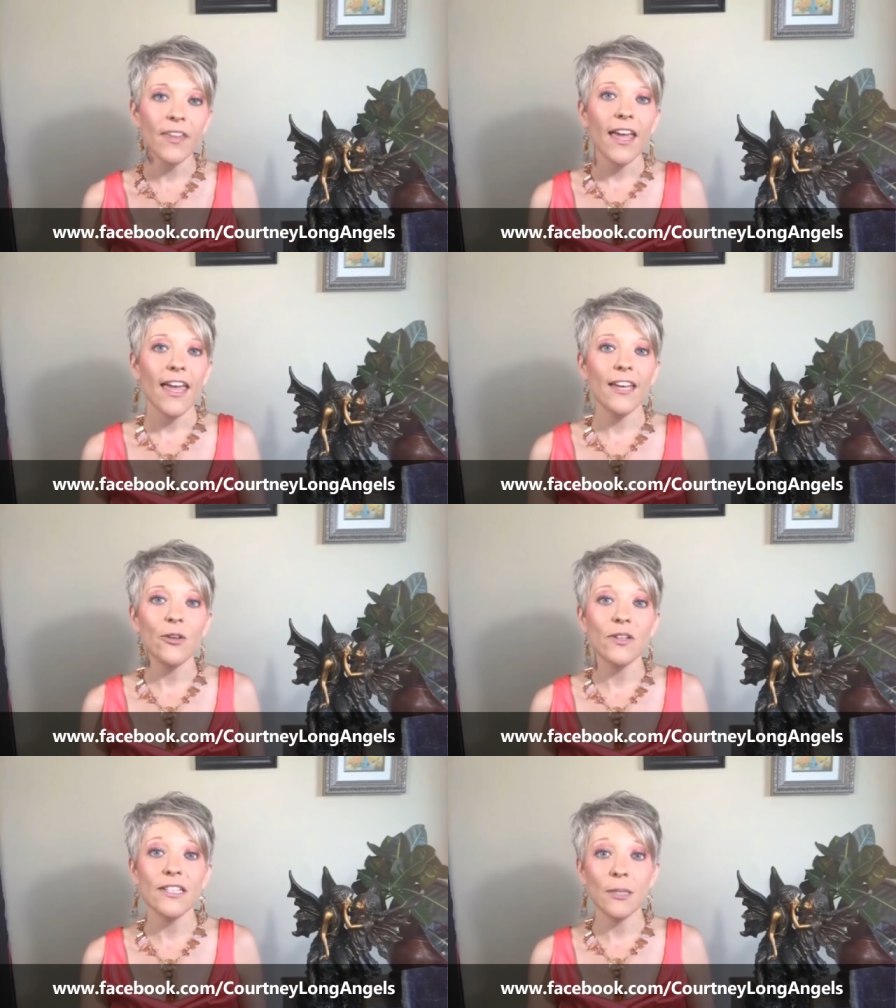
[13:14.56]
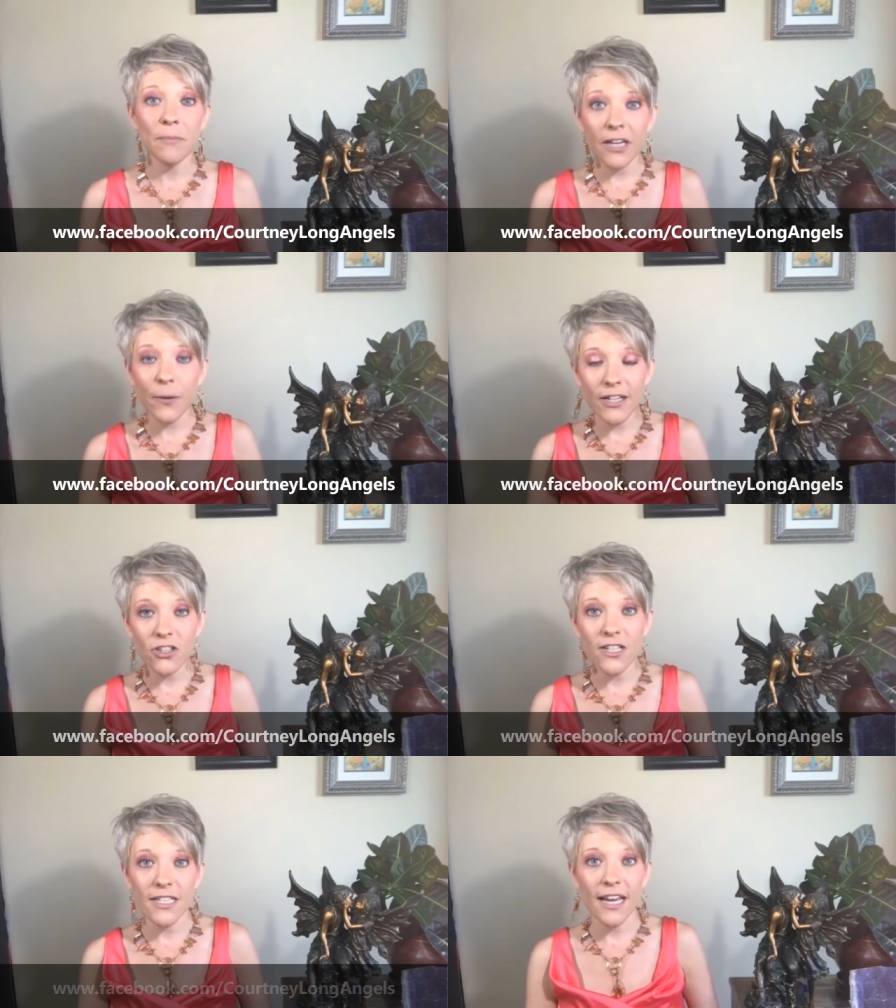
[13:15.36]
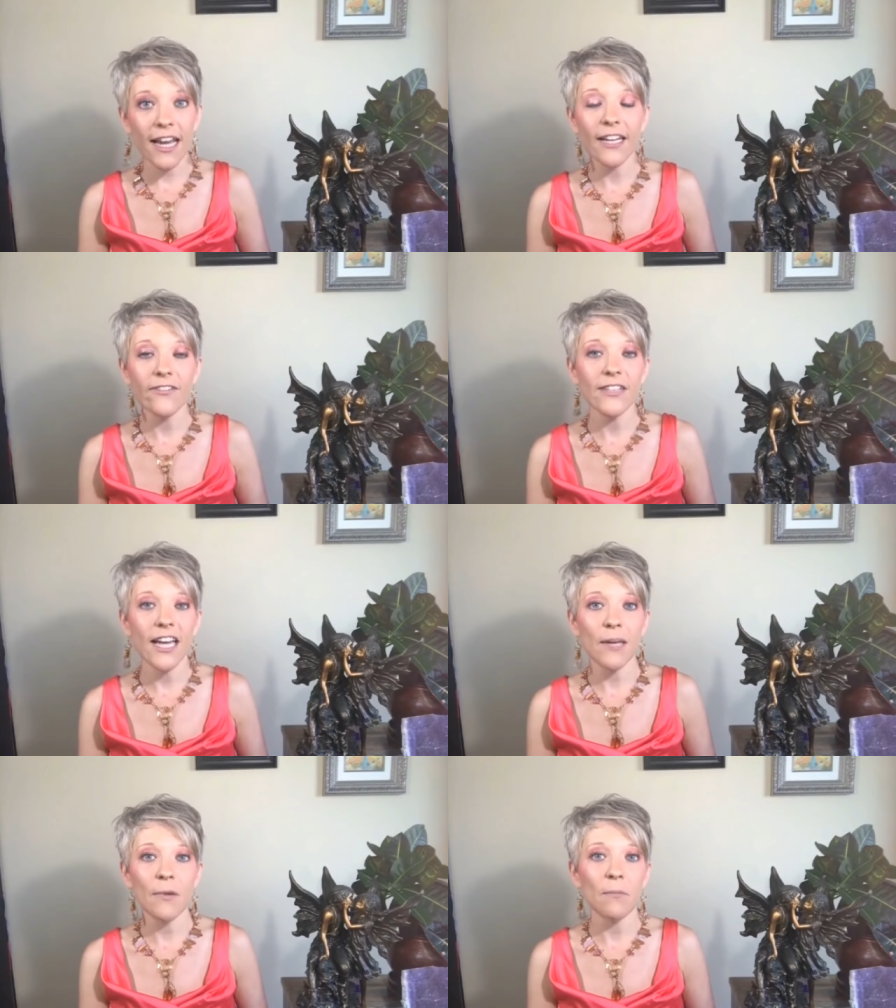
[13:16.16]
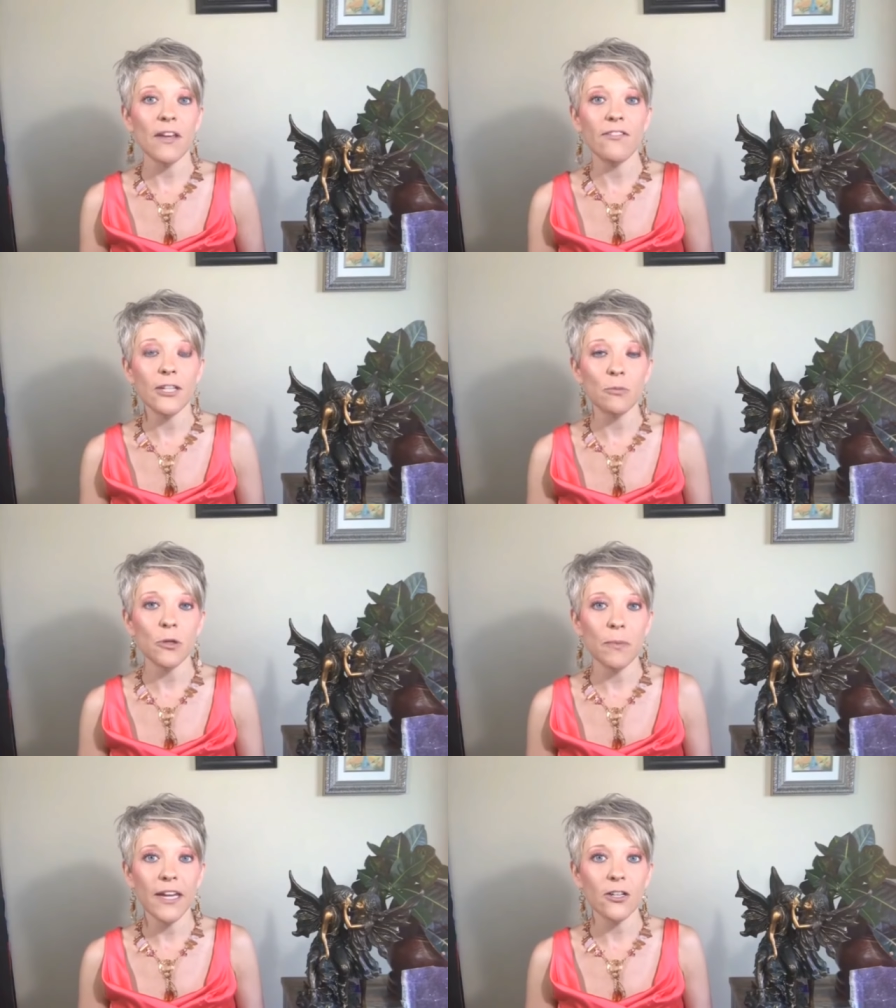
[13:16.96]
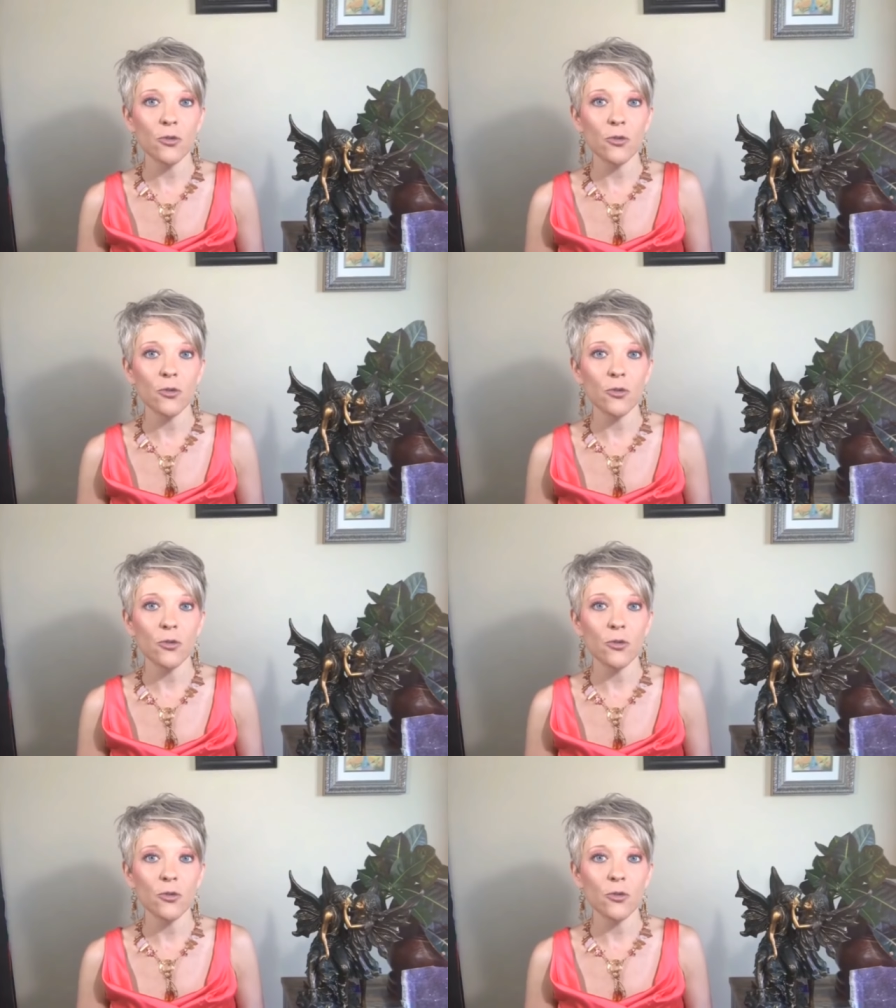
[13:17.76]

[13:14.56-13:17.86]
And you can submit questions ahead of time on my Facebook page,